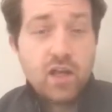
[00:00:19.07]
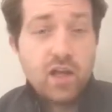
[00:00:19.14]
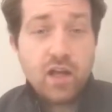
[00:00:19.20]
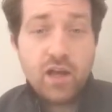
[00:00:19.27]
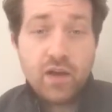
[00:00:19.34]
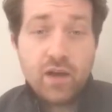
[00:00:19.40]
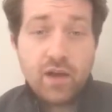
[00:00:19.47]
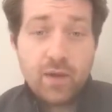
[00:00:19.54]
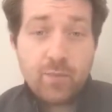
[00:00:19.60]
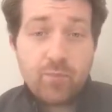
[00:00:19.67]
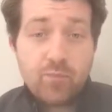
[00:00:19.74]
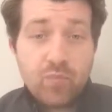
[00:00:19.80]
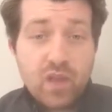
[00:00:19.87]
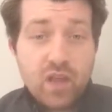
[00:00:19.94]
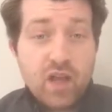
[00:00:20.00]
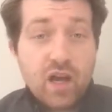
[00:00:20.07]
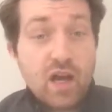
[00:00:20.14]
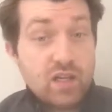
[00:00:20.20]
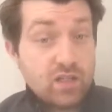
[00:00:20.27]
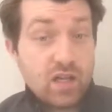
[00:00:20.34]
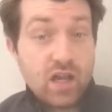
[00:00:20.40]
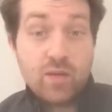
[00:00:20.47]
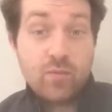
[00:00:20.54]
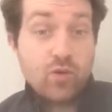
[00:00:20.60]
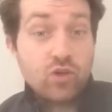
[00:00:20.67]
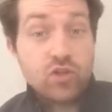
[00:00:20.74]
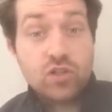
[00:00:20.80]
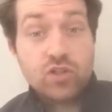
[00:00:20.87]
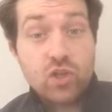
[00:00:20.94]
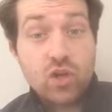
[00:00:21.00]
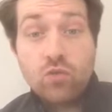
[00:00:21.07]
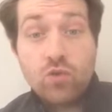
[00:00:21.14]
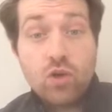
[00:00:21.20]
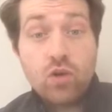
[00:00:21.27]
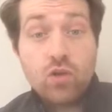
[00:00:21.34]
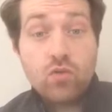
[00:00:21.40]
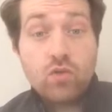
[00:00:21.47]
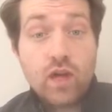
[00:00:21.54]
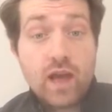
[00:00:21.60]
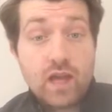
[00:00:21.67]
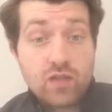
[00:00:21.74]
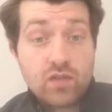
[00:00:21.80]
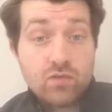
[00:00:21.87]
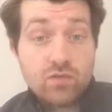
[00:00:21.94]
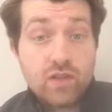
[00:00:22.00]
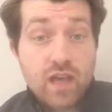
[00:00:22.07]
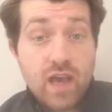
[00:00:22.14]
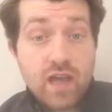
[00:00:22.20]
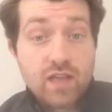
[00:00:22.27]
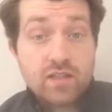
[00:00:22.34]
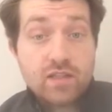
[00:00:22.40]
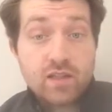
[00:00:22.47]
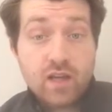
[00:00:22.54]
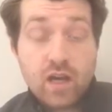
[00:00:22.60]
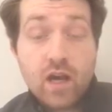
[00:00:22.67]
Um, I personally don't know as of yet.